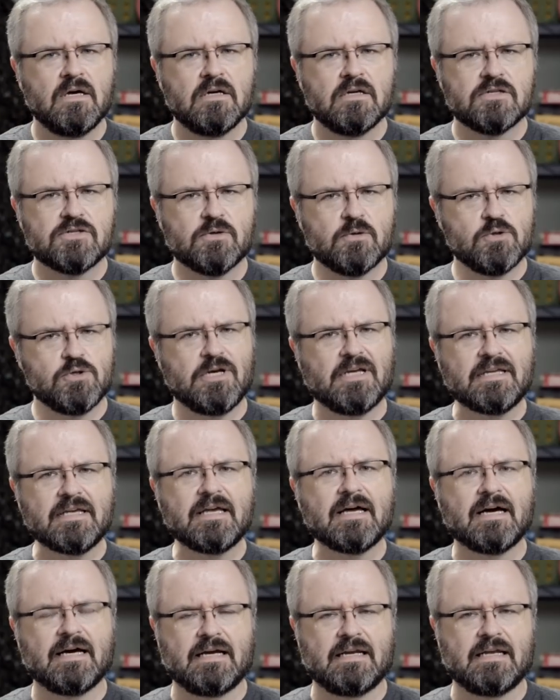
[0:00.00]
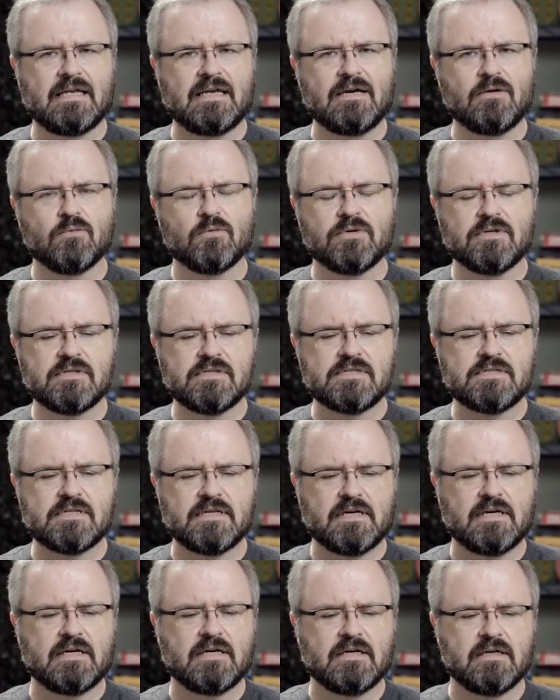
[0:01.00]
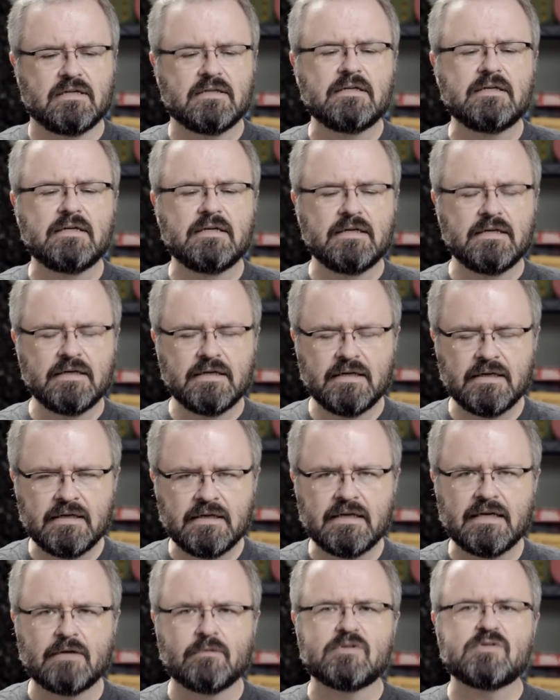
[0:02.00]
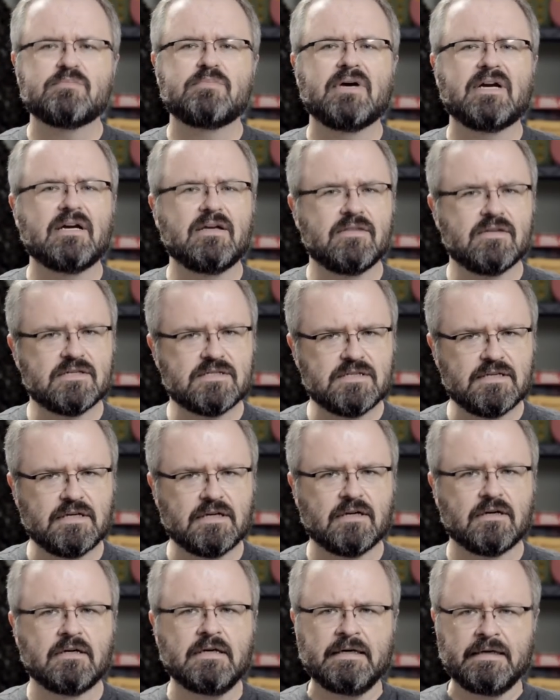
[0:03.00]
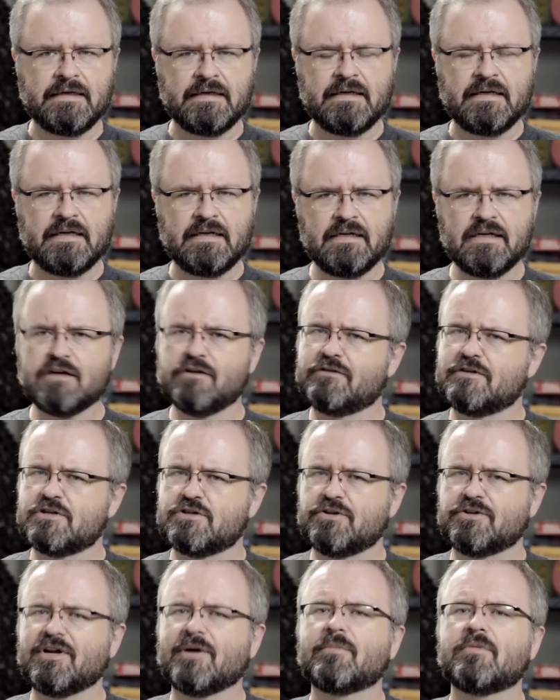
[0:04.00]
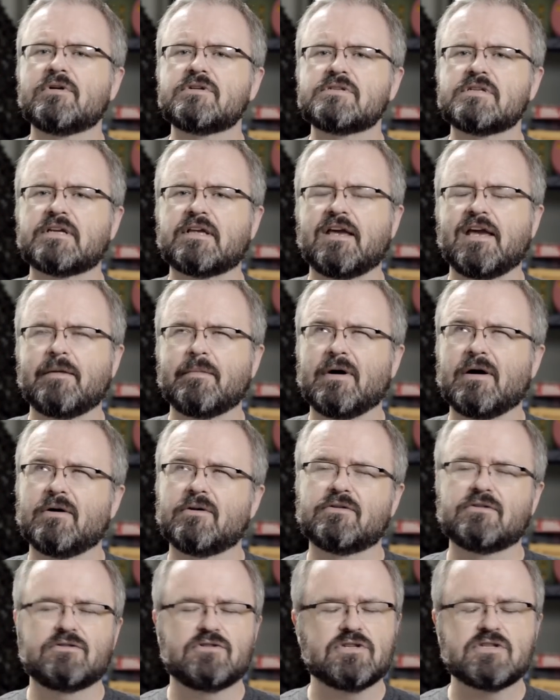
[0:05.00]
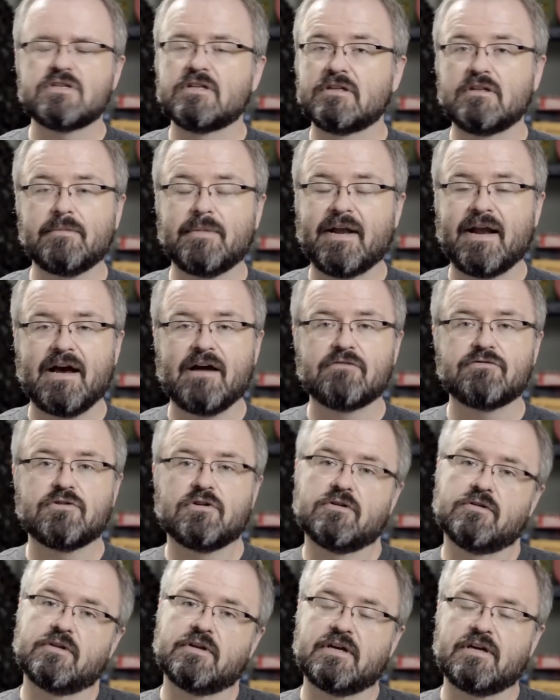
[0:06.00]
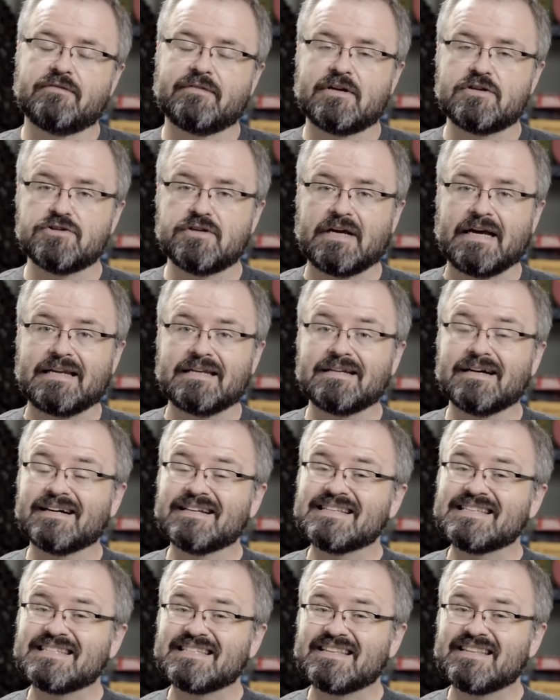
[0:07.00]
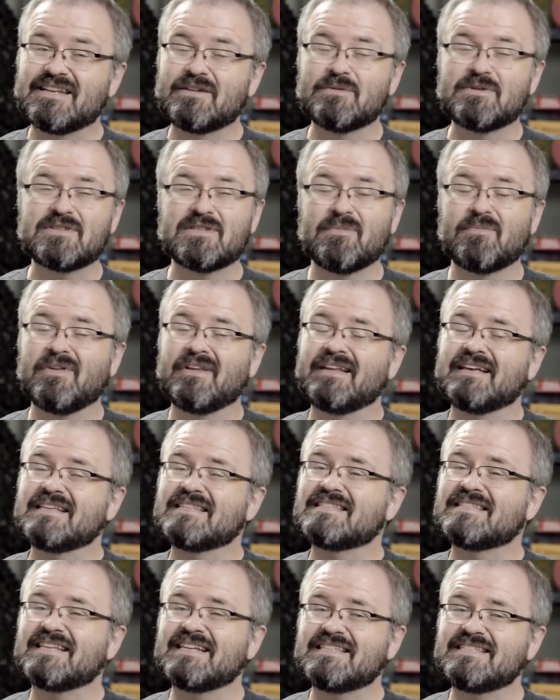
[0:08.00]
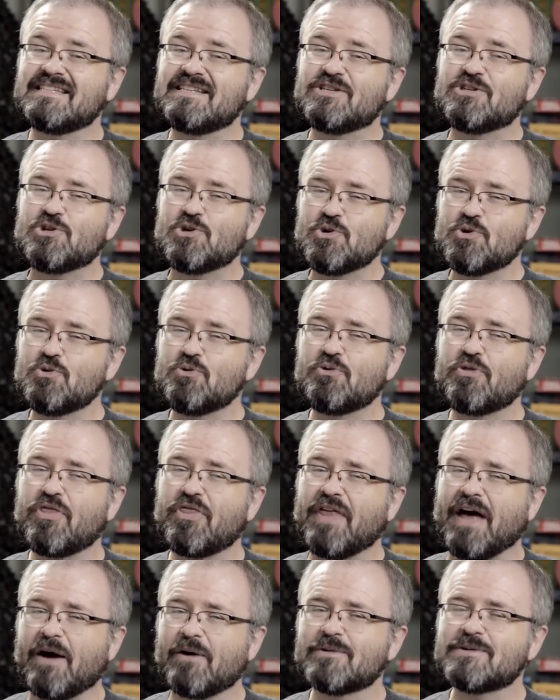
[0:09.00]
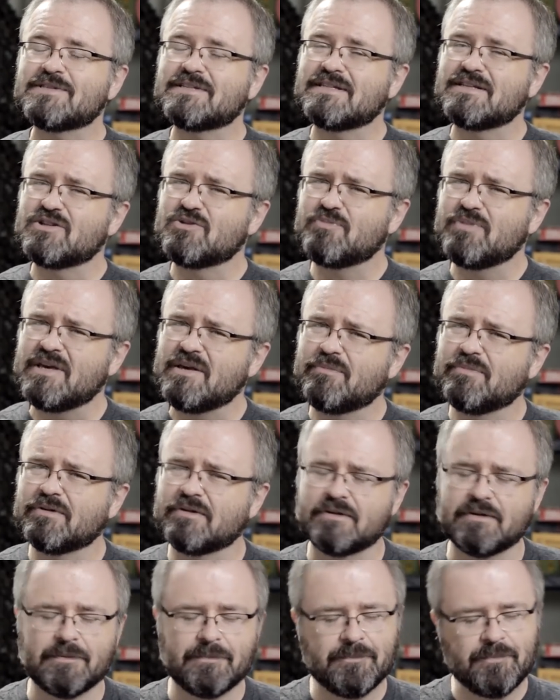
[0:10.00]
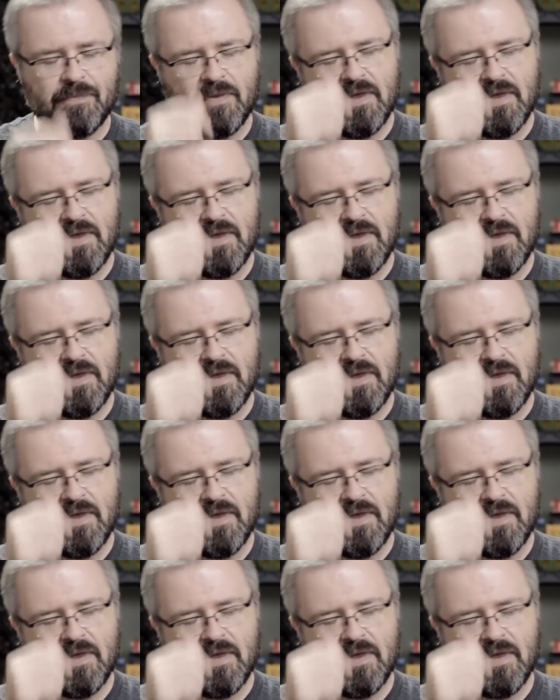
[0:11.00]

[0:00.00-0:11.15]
So Gen Con, it was, uh, it was big this year. Official numbers that came out just a little bit after the convention got done said that it was something like 62,000 people